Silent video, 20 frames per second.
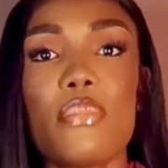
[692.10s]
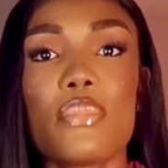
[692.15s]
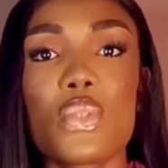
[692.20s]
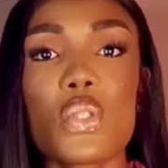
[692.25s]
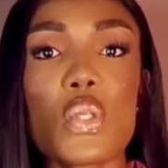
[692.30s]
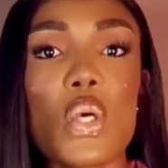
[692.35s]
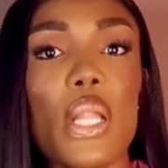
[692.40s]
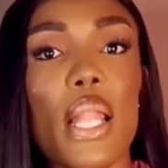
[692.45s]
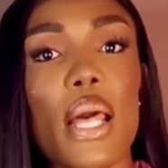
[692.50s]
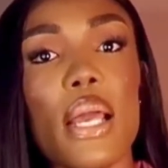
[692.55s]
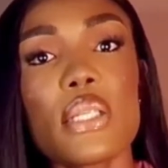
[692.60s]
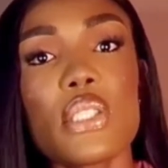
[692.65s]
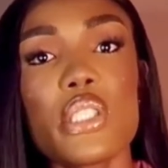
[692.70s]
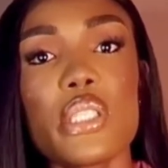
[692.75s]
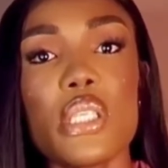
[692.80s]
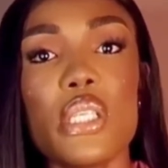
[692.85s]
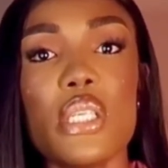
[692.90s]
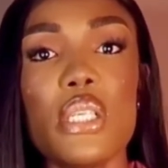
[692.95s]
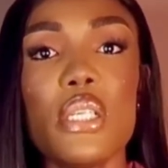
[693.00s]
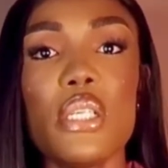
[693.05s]

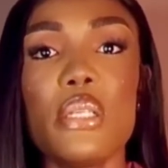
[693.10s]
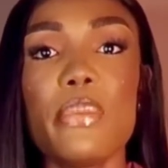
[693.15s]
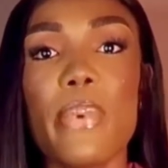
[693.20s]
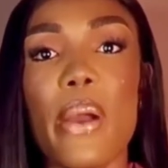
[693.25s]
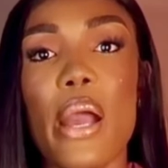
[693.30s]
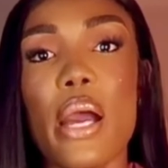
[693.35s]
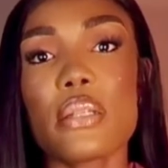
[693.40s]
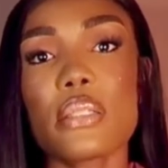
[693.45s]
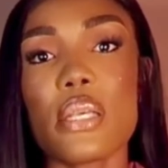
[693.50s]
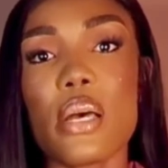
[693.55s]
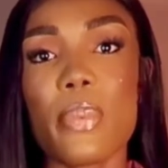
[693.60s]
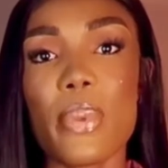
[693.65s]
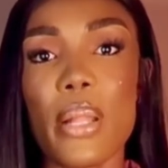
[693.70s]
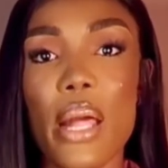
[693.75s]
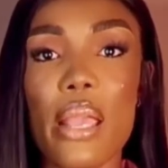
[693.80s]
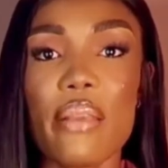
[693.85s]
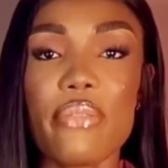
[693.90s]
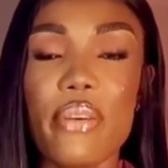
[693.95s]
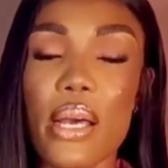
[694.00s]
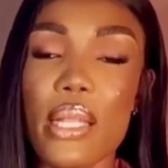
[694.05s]
scholarship, how to
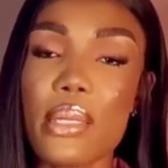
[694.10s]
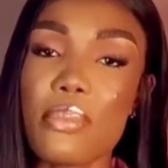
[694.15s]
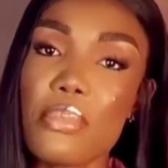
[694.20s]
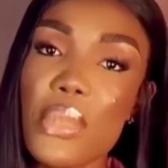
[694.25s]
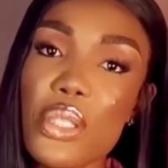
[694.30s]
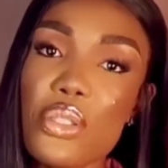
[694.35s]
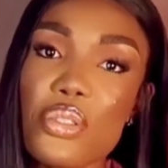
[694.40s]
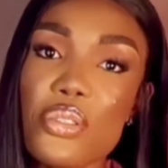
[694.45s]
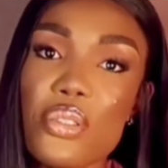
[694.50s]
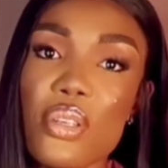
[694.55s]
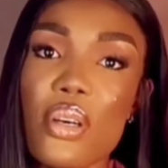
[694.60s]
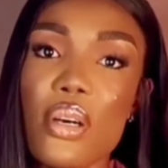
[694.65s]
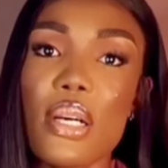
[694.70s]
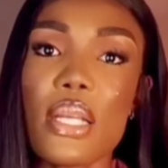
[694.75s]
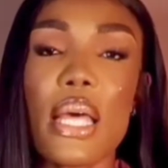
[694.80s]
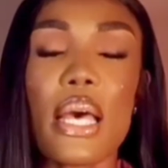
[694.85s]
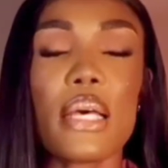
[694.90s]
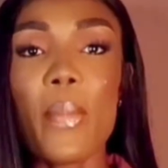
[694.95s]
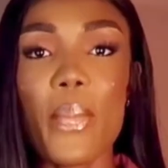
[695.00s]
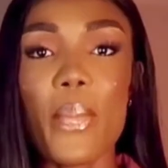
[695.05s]
apply for
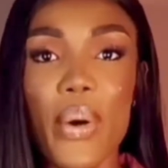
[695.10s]
admission,